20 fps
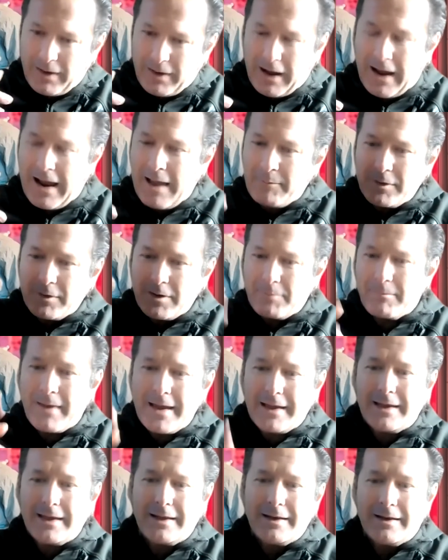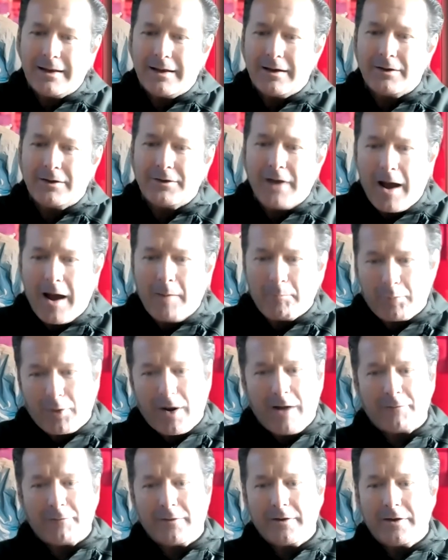I am gonna make it a
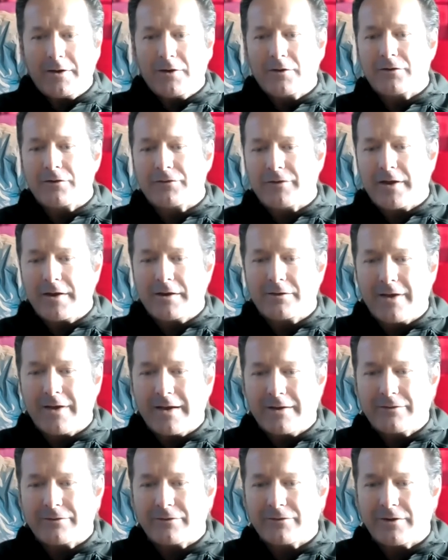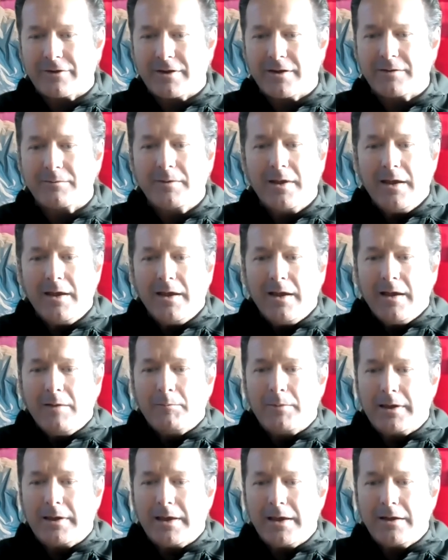nonprofit here in the state of Texas and
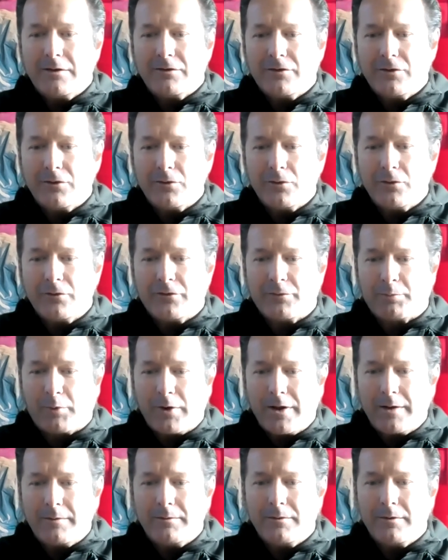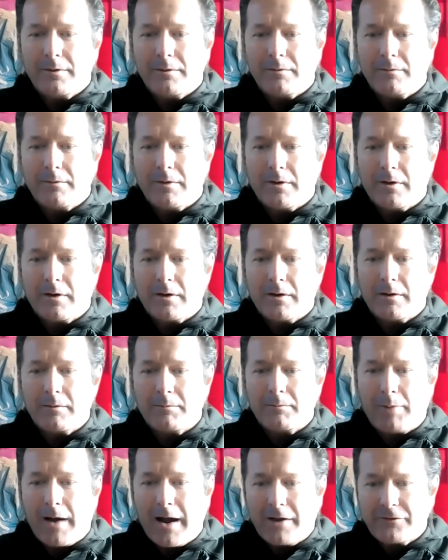begin to spread uh,
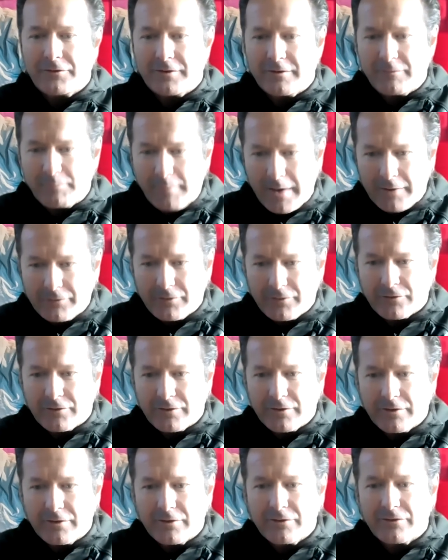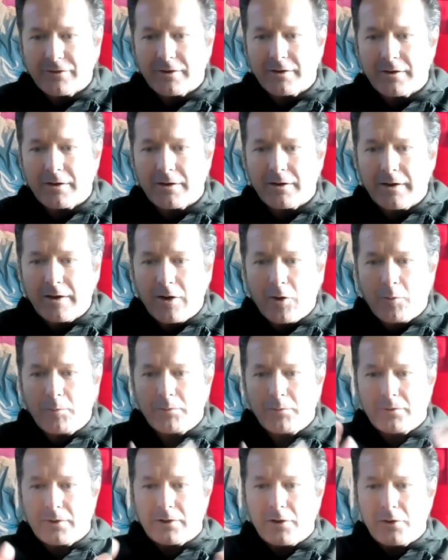positive messages and uh, help
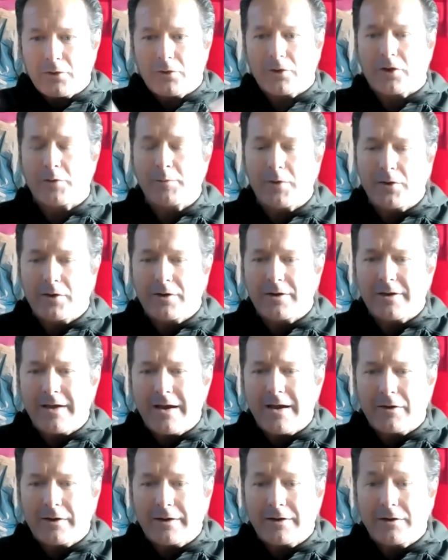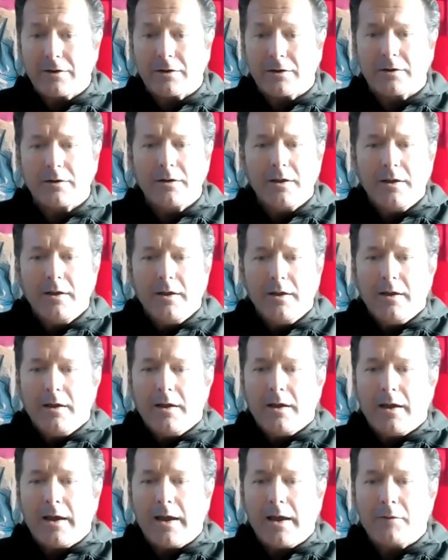the local community out here,
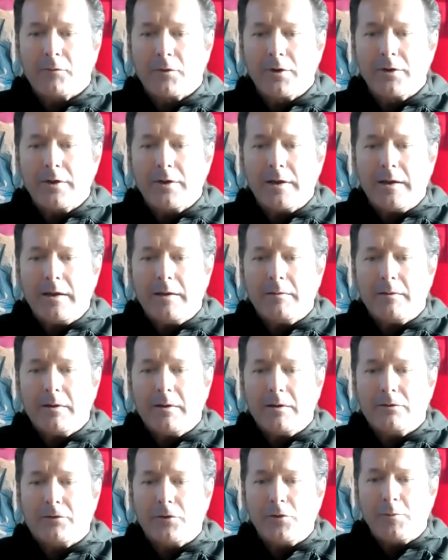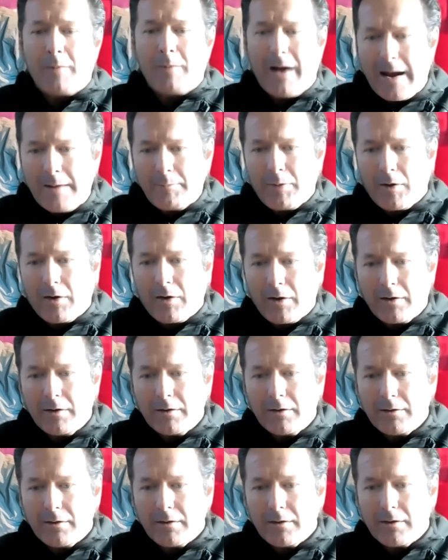and really do my part